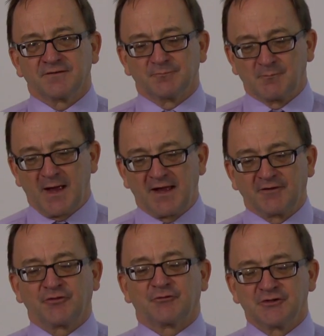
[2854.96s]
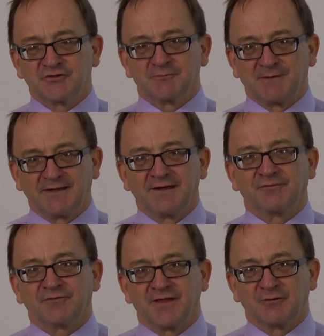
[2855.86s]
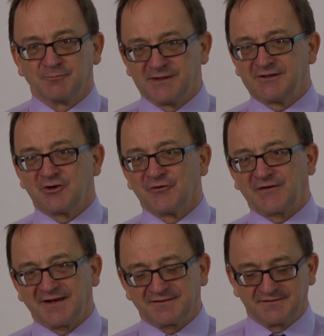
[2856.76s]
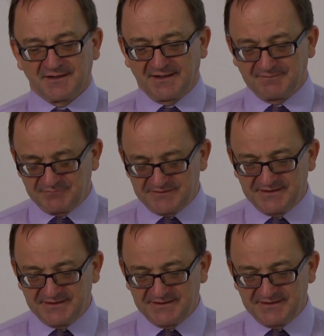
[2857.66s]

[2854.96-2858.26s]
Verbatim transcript: them uh, through to me, and there will be contact uh,